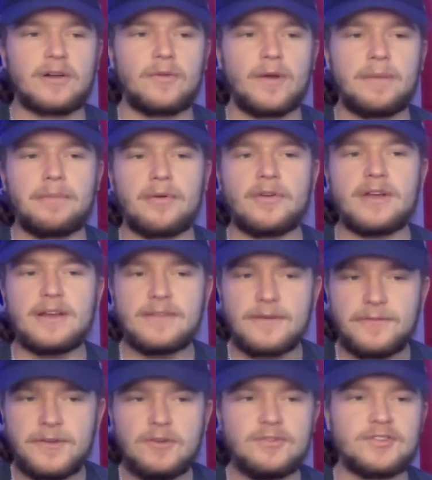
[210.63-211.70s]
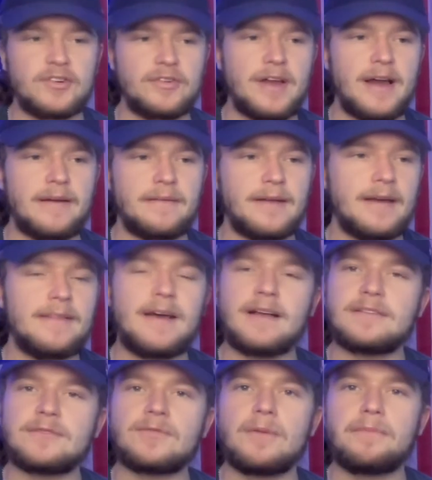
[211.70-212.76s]
Klingberg in the future yet. And
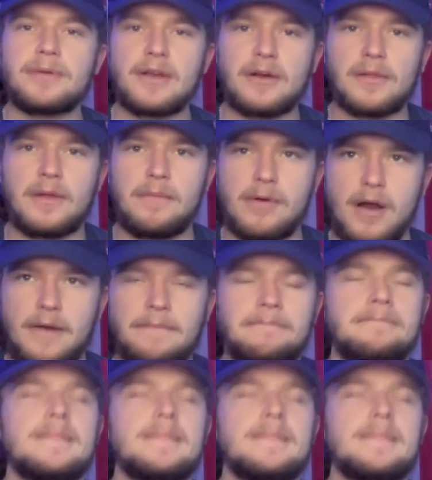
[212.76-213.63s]
that's from Pierre LeBrun.